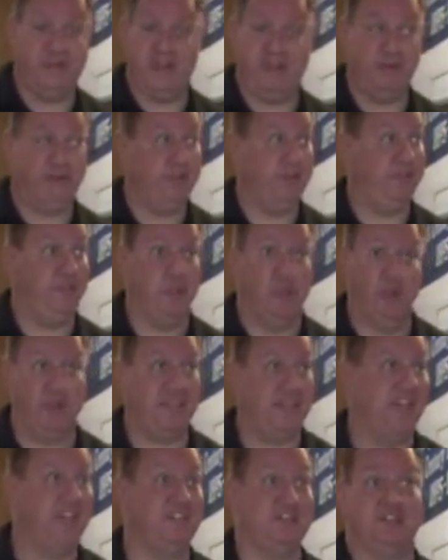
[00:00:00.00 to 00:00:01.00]
if anybody was Boy
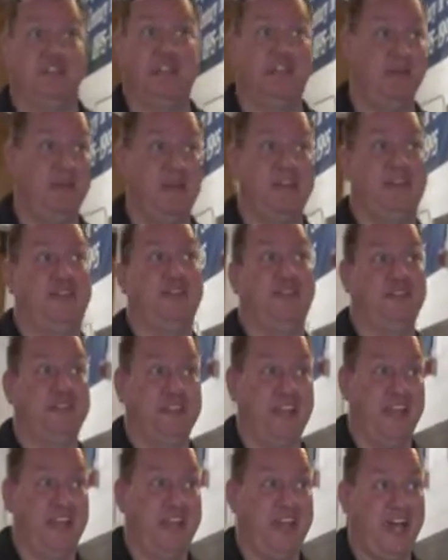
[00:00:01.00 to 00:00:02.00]
Scouts or taking basic
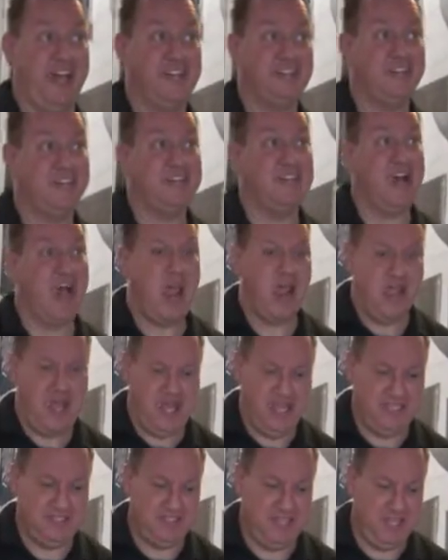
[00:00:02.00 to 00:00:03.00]
first aid class,
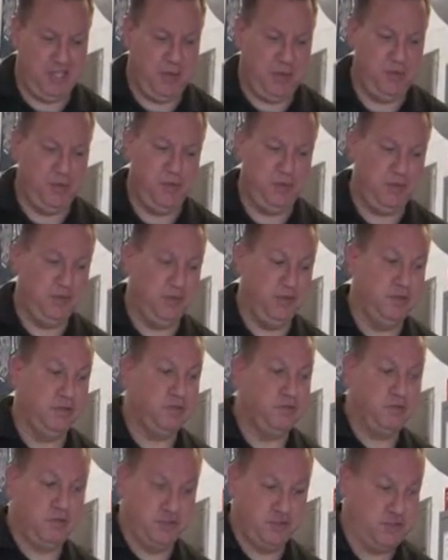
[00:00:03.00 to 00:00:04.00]
is that you
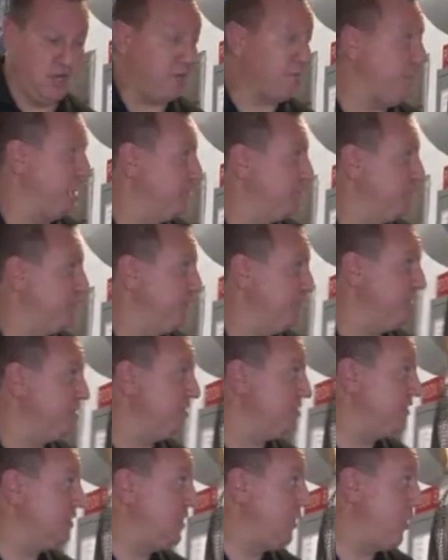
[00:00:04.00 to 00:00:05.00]
use direct pressure
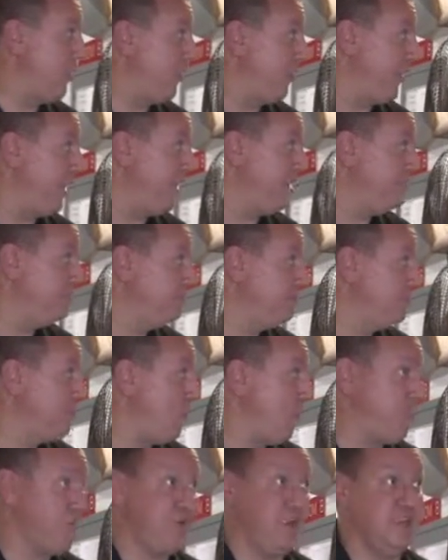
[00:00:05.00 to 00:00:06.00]
first, right?
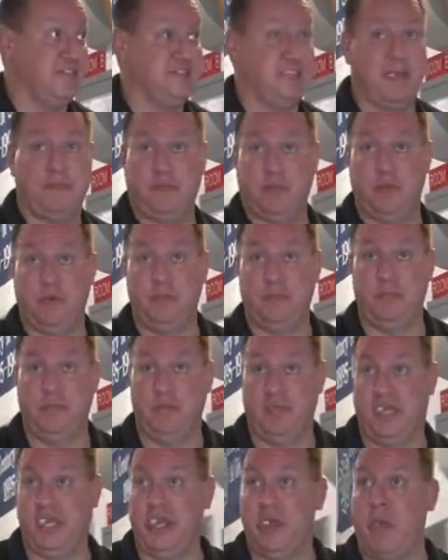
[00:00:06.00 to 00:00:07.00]
Try to stop the
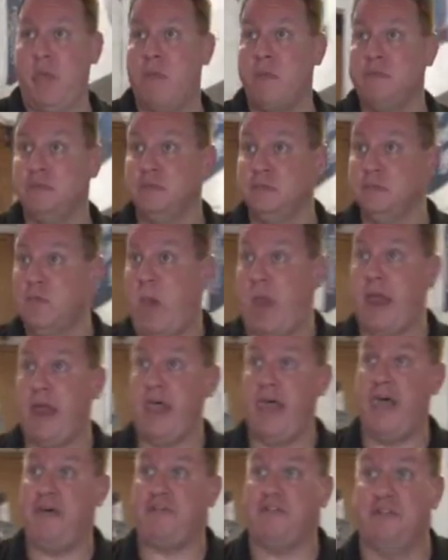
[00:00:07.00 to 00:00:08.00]
bleeding.
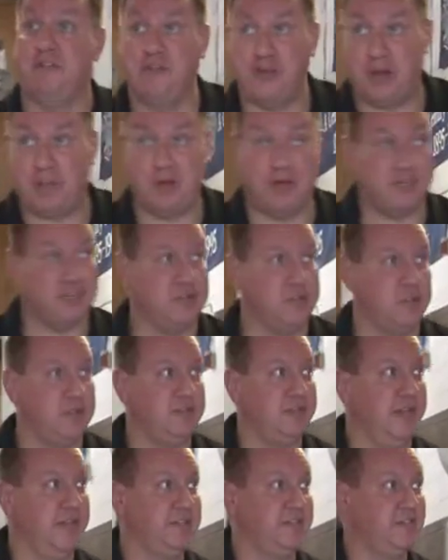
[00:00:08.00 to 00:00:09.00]
After the direct pressure,
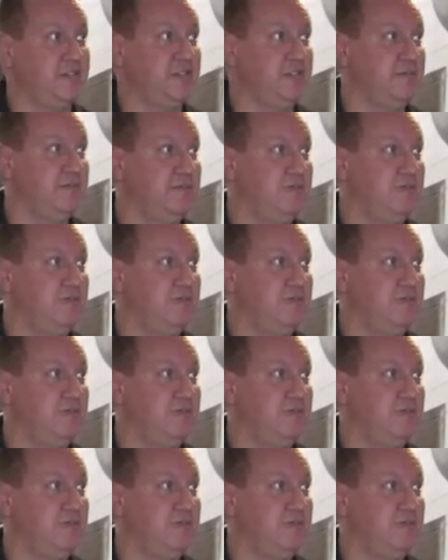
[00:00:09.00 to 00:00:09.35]
what's next?